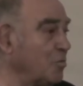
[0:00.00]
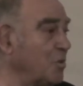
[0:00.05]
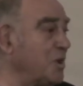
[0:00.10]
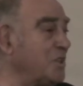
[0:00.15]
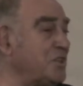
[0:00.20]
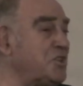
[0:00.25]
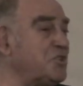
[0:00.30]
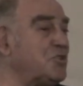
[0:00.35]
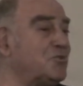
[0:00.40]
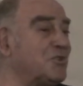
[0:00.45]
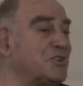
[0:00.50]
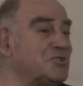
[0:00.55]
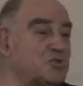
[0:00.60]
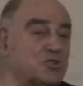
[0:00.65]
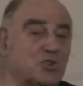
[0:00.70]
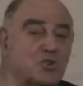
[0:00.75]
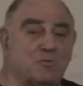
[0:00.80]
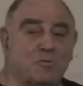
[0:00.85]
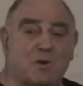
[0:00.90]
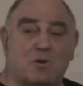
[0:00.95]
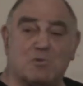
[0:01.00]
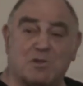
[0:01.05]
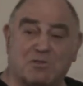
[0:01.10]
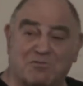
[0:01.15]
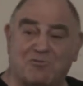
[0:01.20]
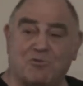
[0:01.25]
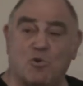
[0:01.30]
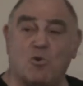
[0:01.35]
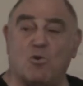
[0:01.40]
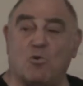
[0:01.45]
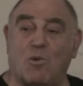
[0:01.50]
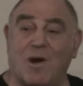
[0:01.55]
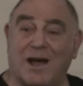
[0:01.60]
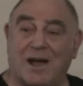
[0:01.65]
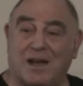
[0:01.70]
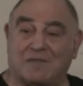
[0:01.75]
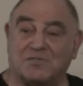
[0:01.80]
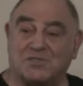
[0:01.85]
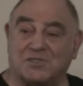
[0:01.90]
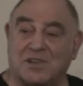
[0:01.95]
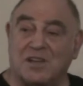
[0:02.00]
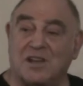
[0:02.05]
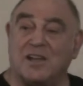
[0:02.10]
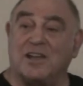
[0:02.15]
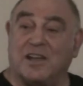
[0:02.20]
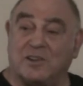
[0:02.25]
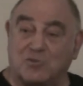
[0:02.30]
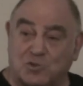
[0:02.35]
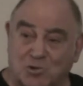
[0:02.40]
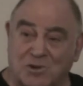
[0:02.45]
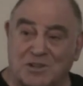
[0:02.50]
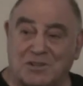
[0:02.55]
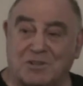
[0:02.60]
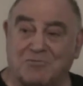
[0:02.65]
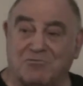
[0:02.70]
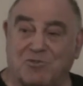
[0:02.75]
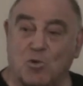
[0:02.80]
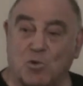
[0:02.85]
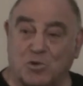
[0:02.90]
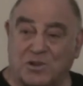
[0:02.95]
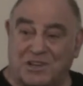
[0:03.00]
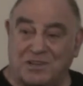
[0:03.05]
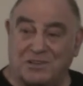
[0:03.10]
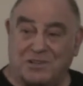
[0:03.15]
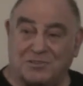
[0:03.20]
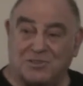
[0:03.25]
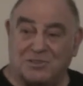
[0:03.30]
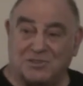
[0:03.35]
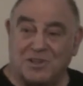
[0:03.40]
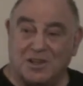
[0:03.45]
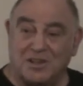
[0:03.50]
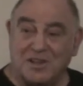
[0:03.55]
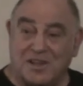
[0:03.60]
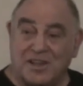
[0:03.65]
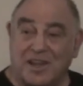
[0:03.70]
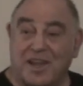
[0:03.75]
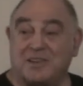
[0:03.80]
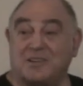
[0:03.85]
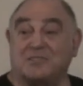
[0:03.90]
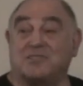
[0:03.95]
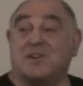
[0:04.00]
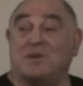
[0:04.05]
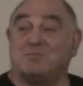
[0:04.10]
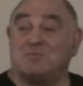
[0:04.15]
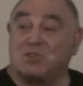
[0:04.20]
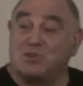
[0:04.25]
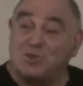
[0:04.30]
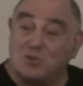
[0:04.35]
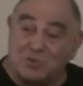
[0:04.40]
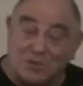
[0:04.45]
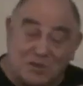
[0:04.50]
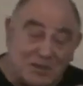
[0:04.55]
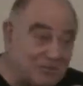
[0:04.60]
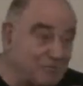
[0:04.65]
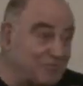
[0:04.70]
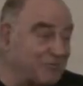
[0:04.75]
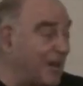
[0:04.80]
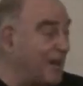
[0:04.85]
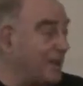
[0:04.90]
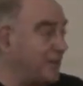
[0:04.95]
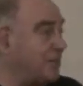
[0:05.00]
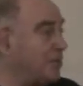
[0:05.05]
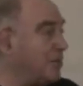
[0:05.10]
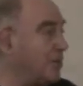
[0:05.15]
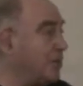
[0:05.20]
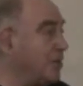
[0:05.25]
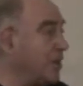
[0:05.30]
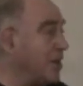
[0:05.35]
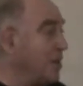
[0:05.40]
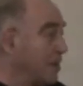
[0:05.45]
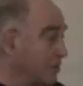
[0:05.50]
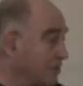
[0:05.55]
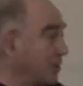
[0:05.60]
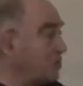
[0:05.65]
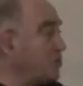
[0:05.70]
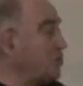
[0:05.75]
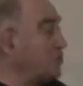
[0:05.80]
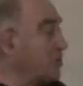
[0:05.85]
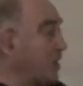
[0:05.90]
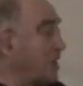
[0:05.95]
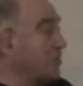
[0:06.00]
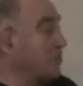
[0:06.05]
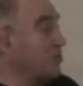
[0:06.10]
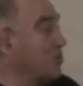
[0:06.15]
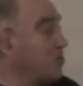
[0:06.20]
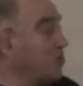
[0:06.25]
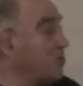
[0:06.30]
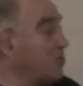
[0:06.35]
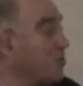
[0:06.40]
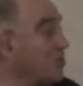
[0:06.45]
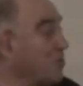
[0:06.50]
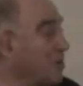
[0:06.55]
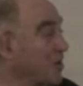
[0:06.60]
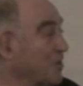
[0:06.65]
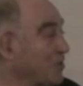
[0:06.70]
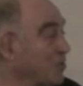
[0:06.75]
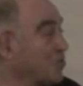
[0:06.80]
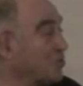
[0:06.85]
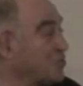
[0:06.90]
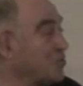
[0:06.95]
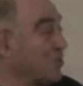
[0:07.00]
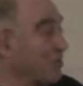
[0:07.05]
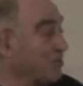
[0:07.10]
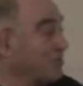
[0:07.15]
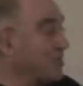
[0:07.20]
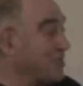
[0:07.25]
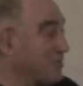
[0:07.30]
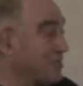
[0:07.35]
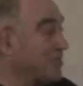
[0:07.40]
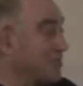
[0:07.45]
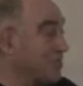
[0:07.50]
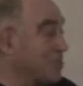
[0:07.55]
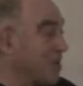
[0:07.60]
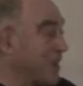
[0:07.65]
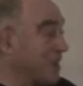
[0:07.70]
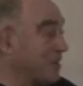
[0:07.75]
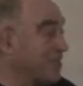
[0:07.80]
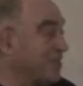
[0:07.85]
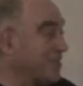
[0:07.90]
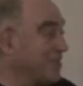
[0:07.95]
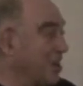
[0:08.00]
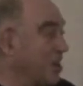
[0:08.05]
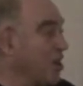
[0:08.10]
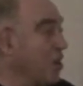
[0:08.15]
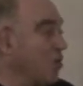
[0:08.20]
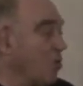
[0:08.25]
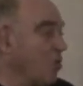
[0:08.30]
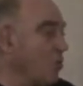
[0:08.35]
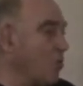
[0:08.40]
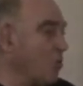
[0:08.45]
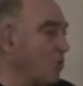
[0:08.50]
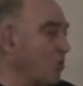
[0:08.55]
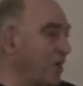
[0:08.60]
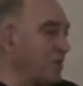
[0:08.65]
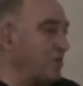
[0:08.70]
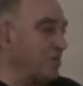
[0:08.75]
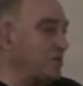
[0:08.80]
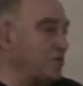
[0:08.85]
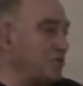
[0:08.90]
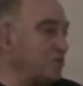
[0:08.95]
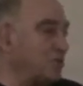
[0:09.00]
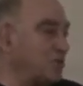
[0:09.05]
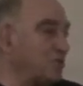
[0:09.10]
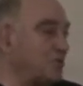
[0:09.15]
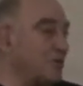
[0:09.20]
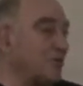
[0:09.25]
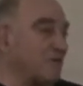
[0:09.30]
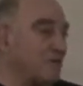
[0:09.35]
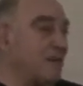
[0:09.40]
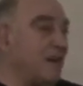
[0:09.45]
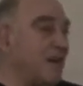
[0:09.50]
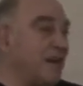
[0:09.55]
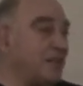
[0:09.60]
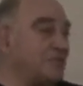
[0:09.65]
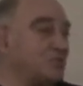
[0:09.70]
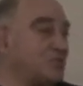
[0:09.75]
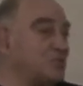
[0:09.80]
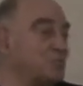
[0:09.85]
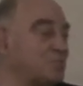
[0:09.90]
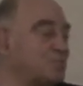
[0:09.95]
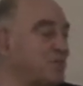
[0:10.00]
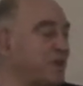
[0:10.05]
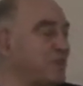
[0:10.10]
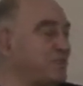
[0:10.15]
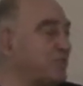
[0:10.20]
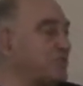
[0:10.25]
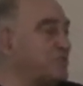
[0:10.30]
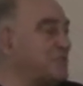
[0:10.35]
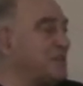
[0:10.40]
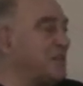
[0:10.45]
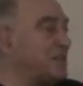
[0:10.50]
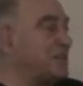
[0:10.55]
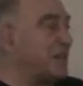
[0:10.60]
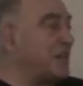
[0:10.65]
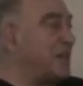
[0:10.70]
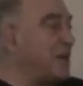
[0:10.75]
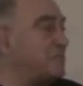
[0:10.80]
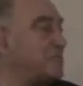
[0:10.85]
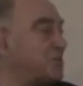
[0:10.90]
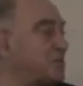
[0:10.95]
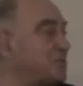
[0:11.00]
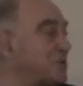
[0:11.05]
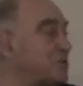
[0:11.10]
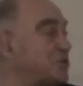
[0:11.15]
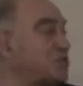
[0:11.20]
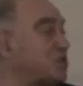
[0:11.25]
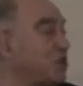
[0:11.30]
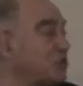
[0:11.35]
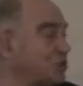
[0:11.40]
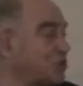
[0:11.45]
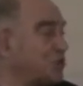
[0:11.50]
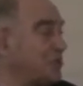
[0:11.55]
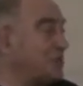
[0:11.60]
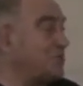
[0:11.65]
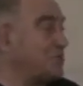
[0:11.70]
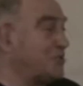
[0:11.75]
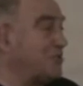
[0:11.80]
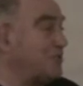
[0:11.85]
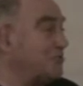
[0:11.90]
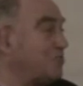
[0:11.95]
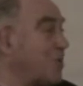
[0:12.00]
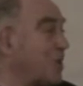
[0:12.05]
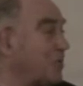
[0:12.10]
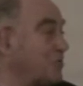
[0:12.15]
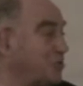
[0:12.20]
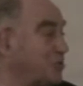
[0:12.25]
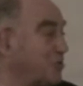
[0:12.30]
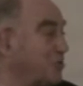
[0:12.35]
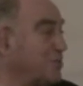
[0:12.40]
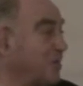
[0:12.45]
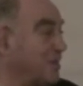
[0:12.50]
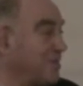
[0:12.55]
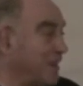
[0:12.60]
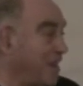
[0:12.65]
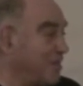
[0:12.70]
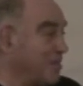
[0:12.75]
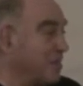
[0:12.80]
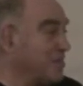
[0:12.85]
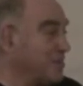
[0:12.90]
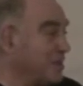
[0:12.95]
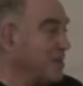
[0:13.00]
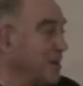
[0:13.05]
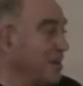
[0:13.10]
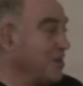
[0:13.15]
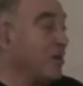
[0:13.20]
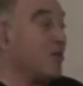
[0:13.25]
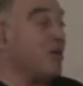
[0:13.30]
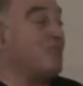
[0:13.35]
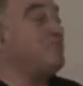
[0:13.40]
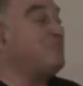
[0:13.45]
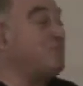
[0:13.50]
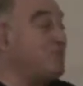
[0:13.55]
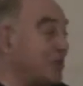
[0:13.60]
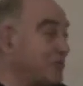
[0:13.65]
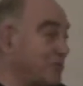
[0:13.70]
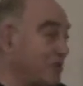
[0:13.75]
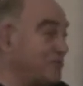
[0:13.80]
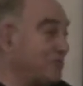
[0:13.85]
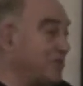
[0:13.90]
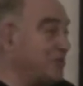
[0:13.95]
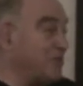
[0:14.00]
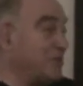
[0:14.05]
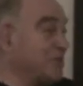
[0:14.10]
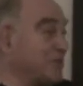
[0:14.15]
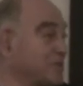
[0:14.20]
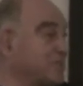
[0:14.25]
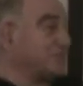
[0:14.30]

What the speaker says: Whether you're a Zuma with four wives and 24 kids, and it's absolutely vital that you get your trough into the rent, or whether you're guys who previously claimed to be socialists of one hue or another, are very, very